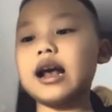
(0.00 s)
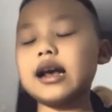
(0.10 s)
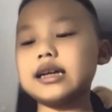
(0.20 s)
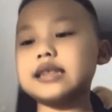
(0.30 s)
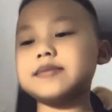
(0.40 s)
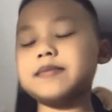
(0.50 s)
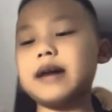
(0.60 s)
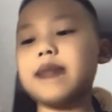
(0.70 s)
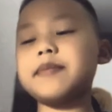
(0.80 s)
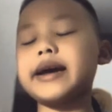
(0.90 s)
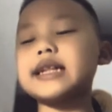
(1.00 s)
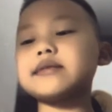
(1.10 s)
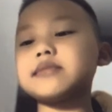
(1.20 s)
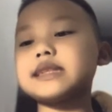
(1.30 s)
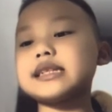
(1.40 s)
is man-made
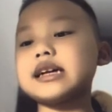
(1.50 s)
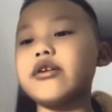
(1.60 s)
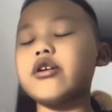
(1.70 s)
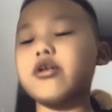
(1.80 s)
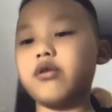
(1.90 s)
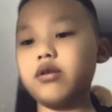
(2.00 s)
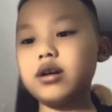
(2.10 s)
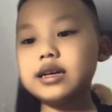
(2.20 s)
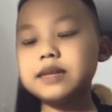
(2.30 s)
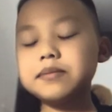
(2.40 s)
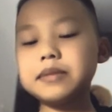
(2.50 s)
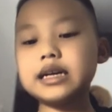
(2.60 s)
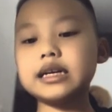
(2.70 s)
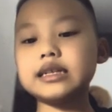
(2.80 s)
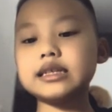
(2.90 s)
material
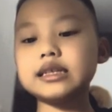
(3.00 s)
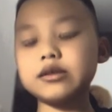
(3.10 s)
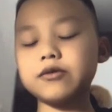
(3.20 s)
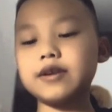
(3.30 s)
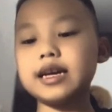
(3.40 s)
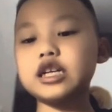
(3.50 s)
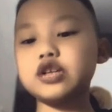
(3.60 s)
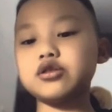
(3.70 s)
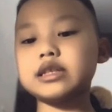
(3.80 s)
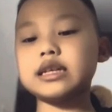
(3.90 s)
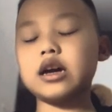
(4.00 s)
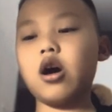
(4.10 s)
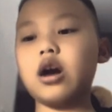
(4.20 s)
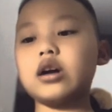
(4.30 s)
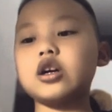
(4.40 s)
because we use the
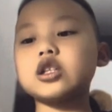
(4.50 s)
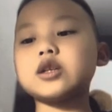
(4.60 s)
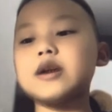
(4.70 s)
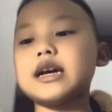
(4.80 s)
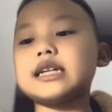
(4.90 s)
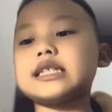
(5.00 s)
oil to make the